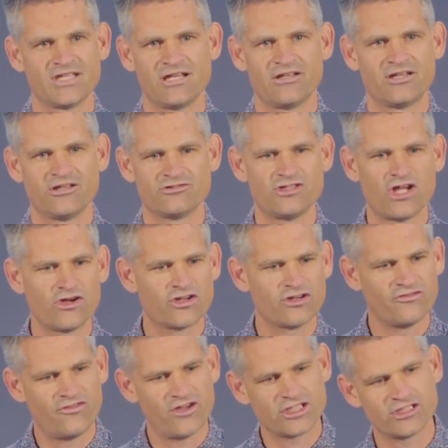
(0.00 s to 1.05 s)
There was no
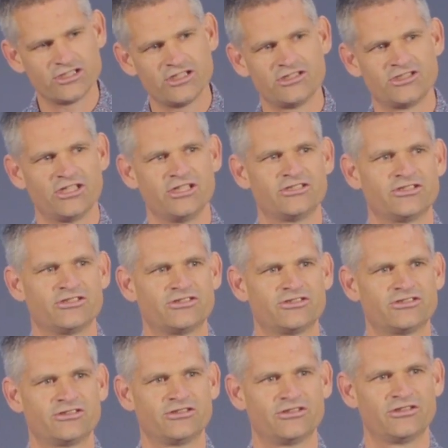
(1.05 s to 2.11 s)
confession to
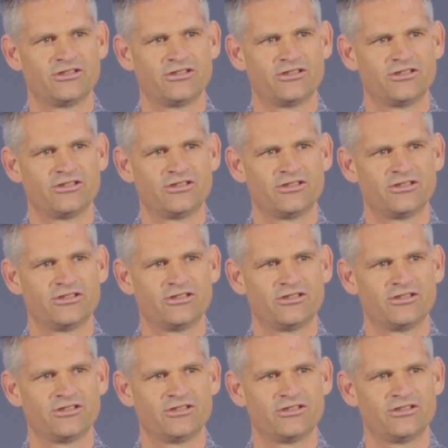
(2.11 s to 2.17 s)
Jesus.